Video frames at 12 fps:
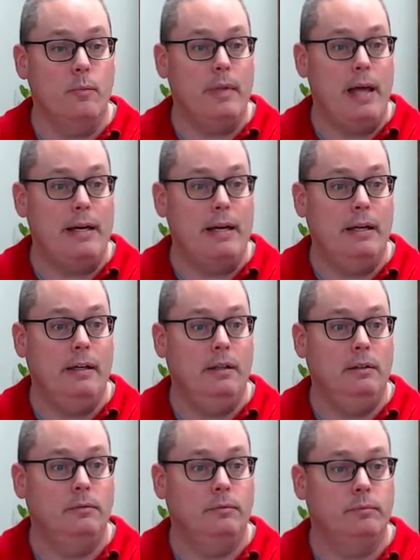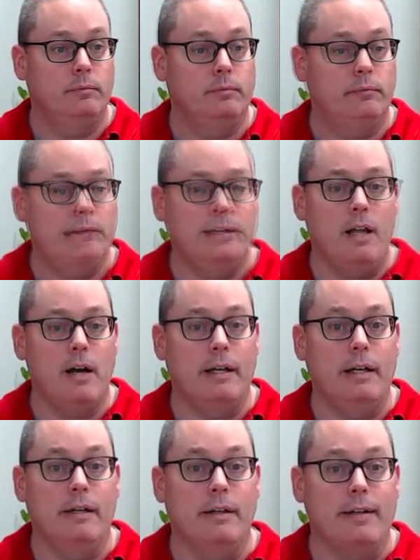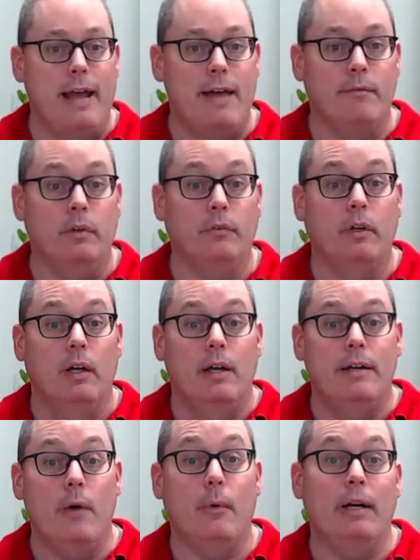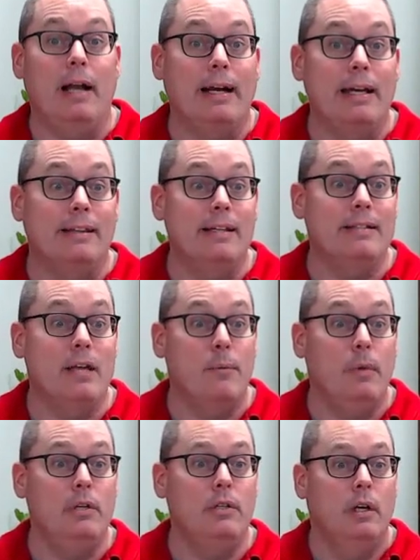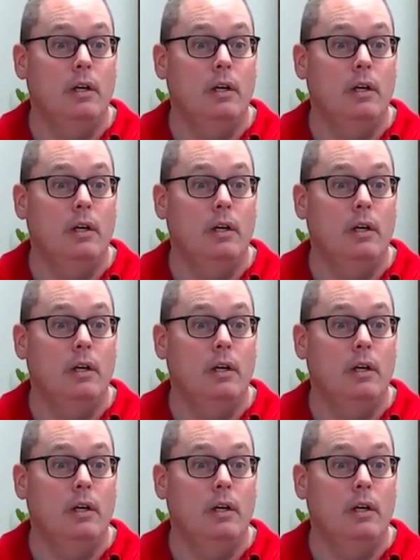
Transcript: that in and lock it into the canvas. Now, where did I get this image?